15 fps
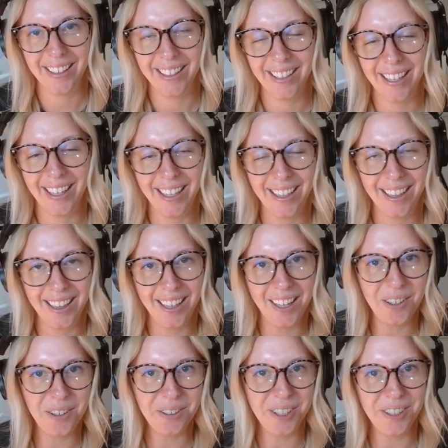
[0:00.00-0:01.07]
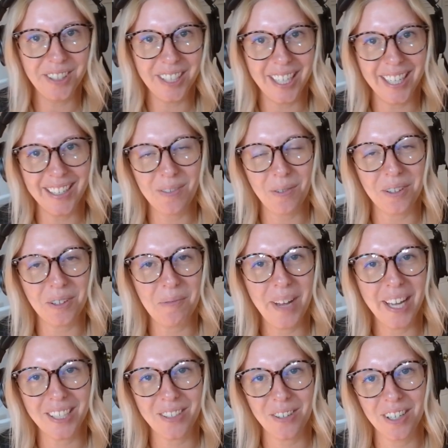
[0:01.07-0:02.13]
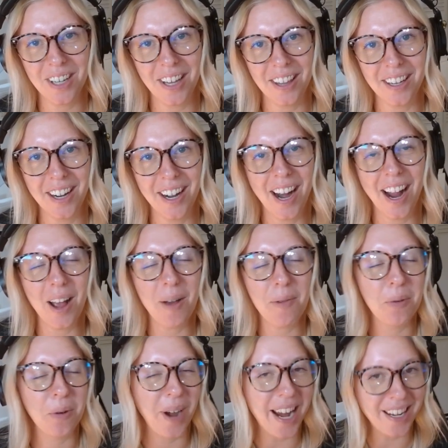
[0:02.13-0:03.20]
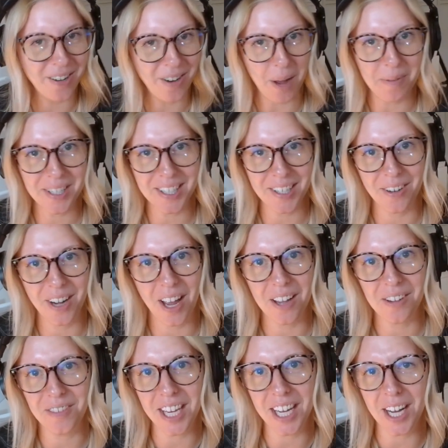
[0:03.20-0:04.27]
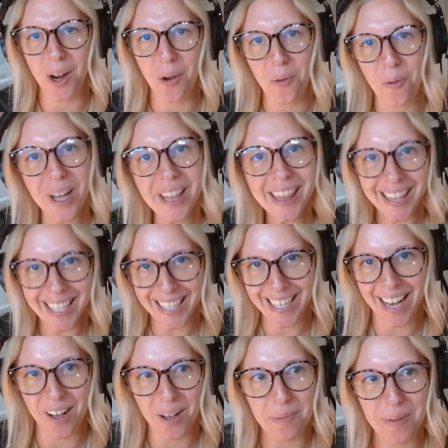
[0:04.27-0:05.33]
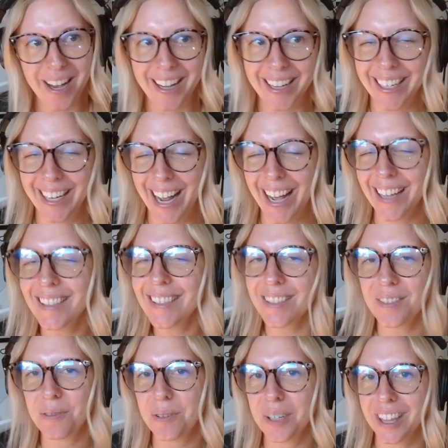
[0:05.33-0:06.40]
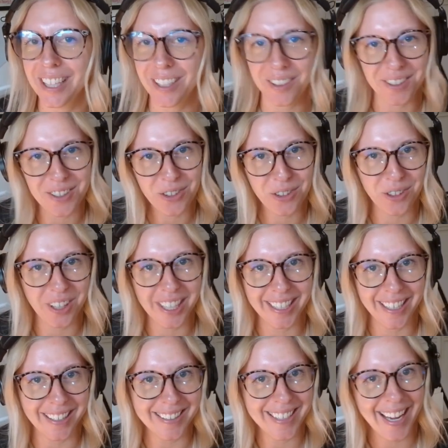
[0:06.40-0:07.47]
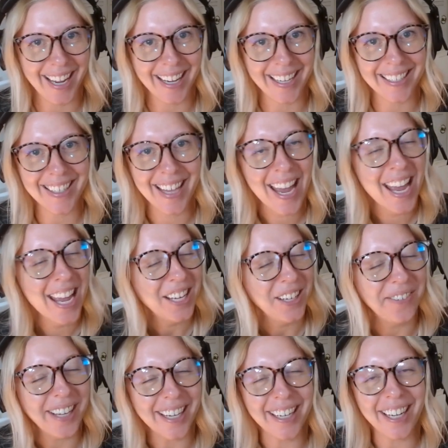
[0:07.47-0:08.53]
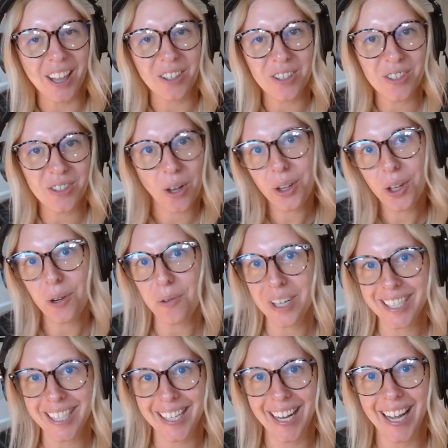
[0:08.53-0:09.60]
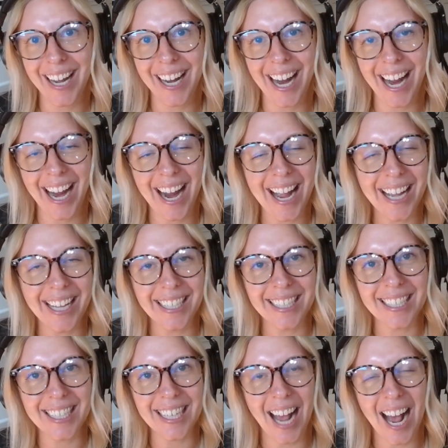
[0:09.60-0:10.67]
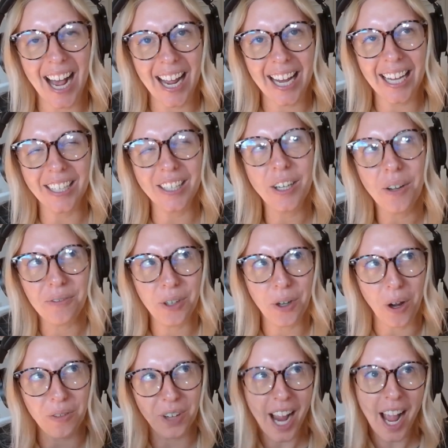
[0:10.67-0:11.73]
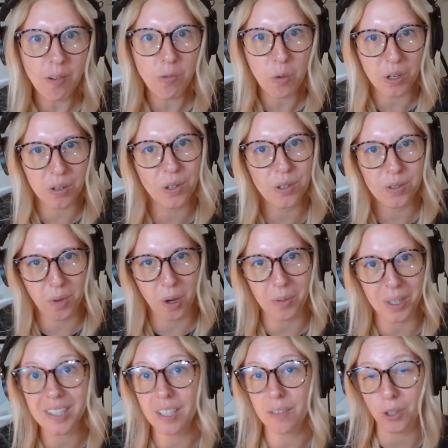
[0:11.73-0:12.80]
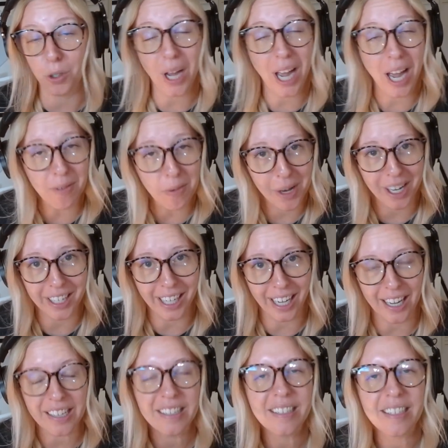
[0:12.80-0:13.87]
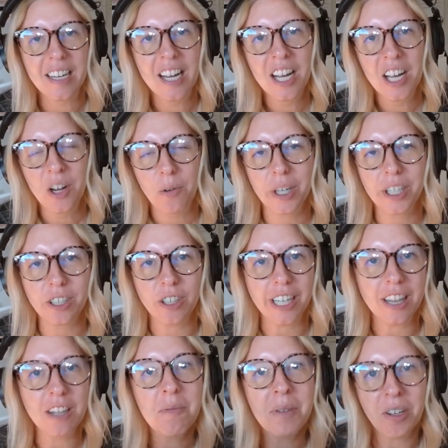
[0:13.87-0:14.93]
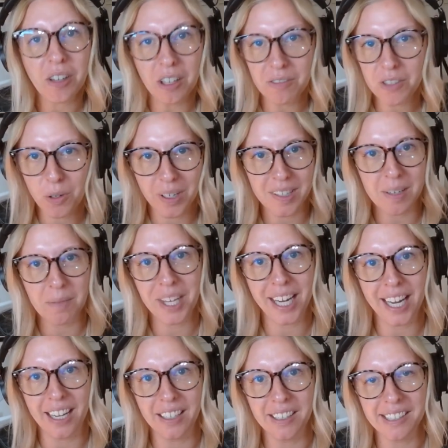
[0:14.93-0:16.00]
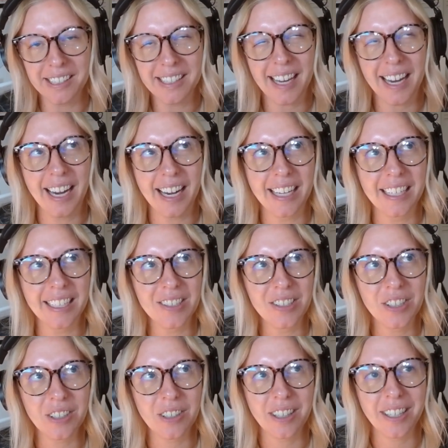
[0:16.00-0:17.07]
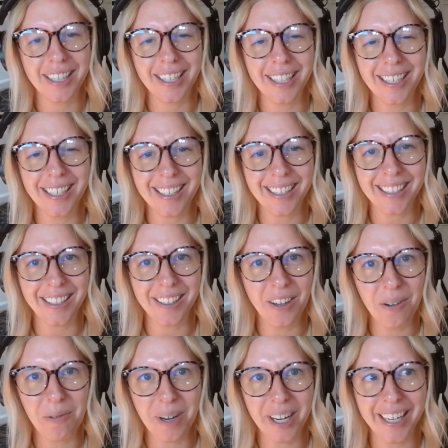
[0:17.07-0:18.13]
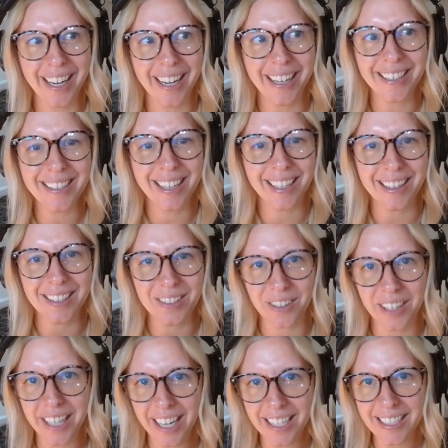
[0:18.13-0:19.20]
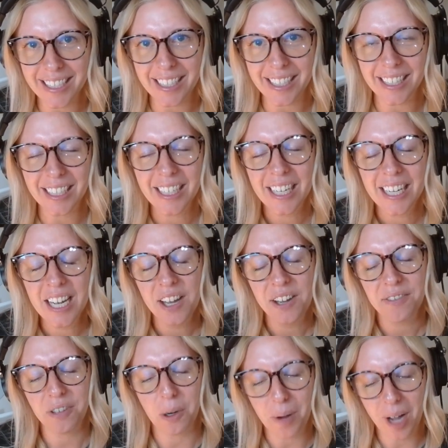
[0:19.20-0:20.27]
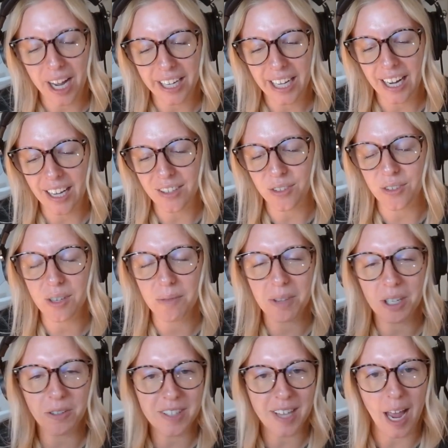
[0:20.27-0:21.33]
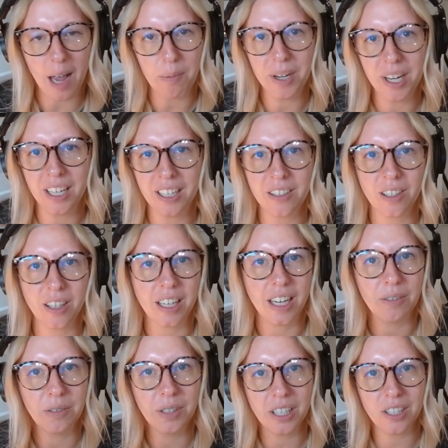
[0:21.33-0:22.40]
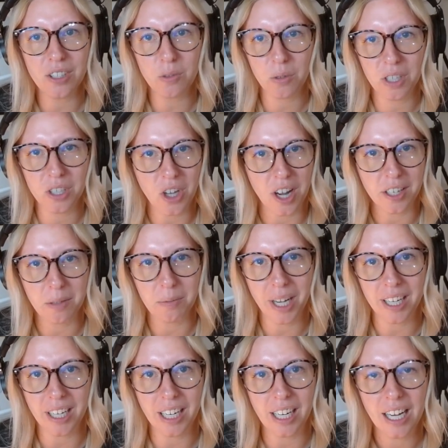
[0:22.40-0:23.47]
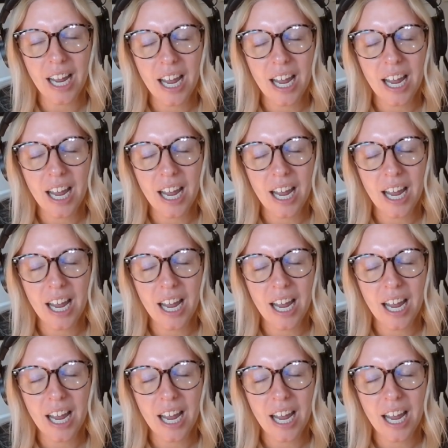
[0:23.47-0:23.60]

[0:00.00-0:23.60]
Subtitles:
Hello, you guys. Welcome back to another brand new episode of the What the Nell podcast with yours truly, enTICE. You've got another solo one today, and have you ever had one of those moments, if you have a podcast, where you're in the middle of doing something else and you're like, you know what? I just got this great idea for a podcast, or something was happening and you're like, I really just want to talk about it.